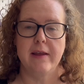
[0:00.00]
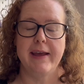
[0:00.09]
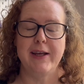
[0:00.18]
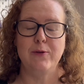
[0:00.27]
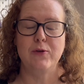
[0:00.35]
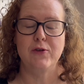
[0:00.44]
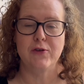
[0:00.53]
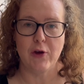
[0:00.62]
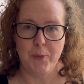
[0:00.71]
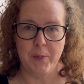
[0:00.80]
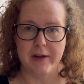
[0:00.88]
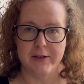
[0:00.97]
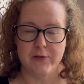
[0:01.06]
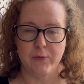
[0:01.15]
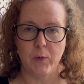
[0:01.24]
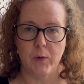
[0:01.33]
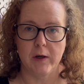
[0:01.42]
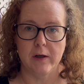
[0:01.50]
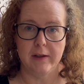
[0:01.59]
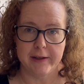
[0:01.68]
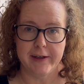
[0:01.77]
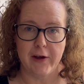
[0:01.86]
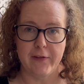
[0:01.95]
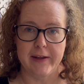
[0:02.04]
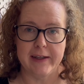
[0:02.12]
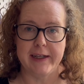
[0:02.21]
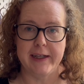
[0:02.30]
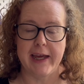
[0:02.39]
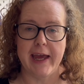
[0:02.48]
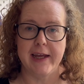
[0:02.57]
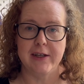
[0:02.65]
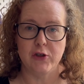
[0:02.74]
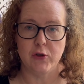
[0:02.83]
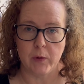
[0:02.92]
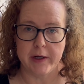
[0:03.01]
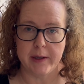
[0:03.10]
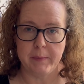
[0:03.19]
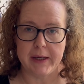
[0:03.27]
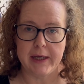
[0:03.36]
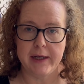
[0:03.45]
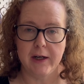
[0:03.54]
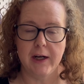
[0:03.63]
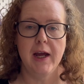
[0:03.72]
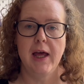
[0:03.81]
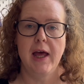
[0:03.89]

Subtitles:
thank you so much for clicking on the link and joining me here.